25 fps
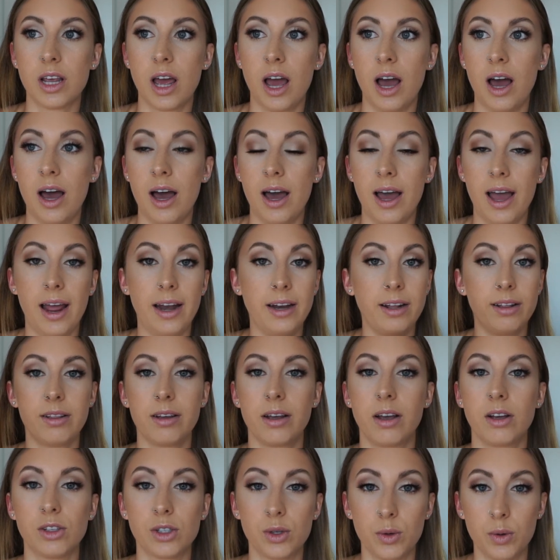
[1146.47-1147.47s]

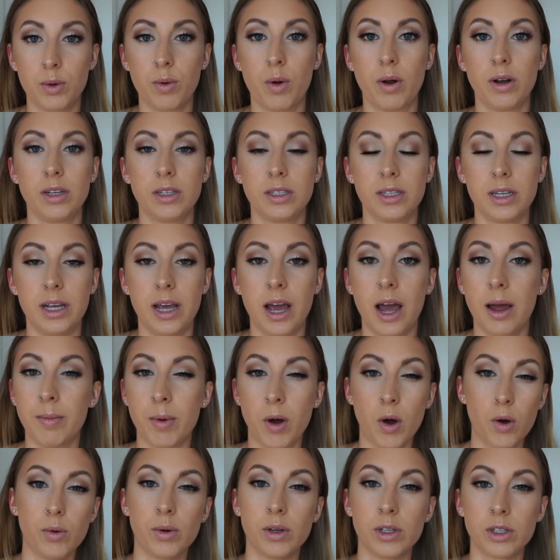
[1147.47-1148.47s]
anything else you would want to see, I'm
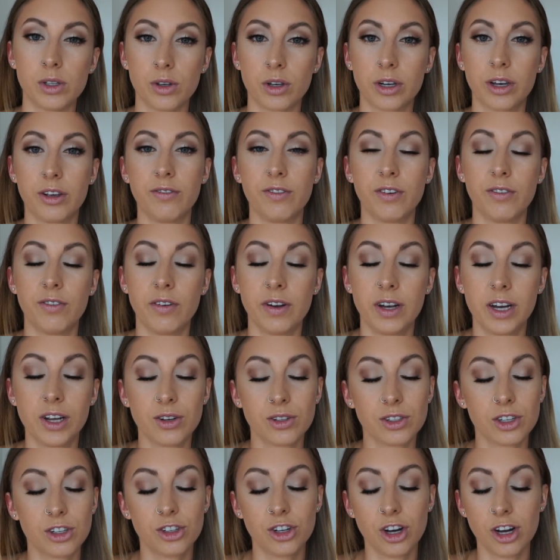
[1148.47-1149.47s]
always looking for video
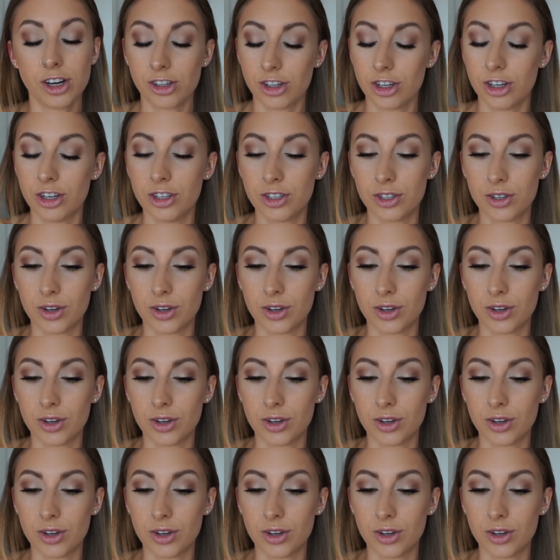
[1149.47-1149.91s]
suggestions,